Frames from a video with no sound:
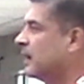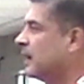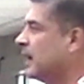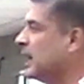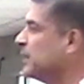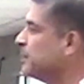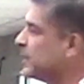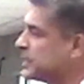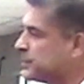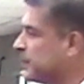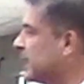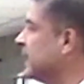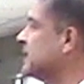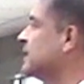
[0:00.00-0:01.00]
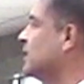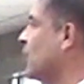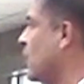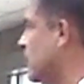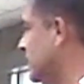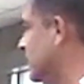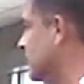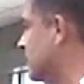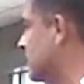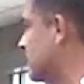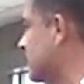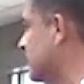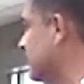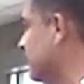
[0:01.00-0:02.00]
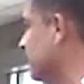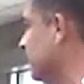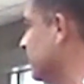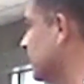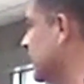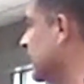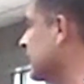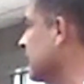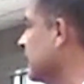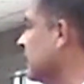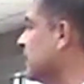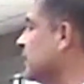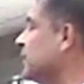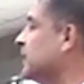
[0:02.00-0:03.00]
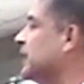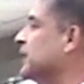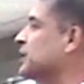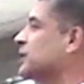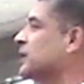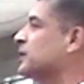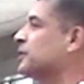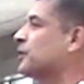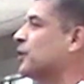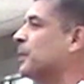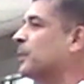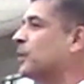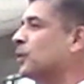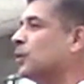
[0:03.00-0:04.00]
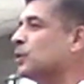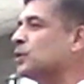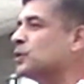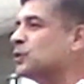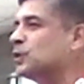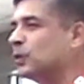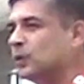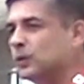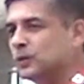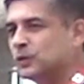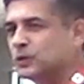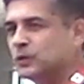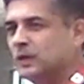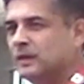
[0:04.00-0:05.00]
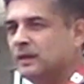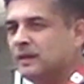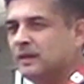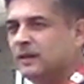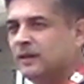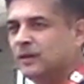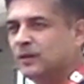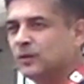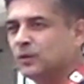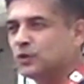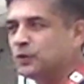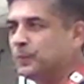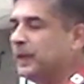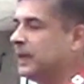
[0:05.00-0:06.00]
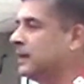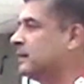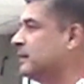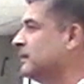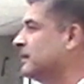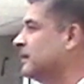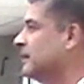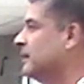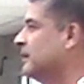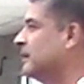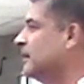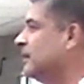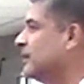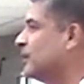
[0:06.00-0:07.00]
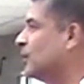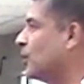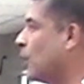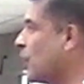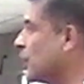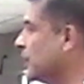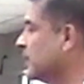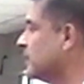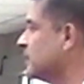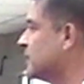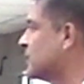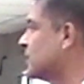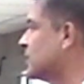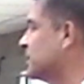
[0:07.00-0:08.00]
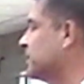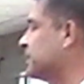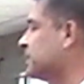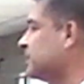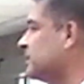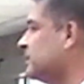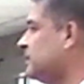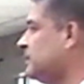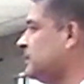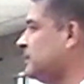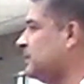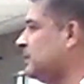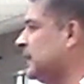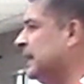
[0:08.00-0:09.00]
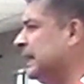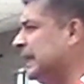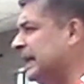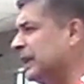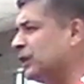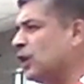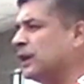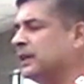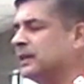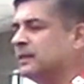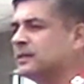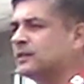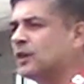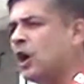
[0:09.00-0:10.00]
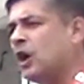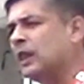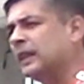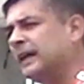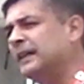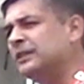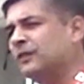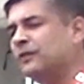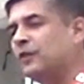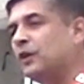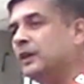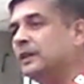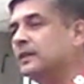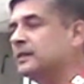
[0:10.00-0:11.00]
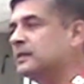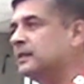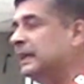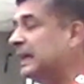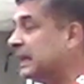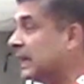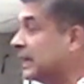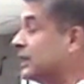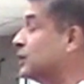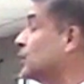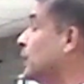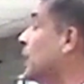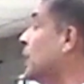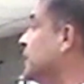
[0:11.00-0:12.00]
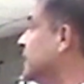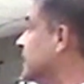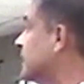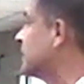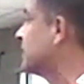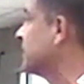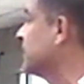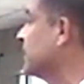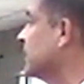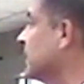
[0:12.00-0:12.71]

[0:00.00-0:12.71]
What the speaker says: And he mesmerized the audience, getting invitations from coast to coast to speak to audience, elite audience, all kinds of audience, intellectual audience.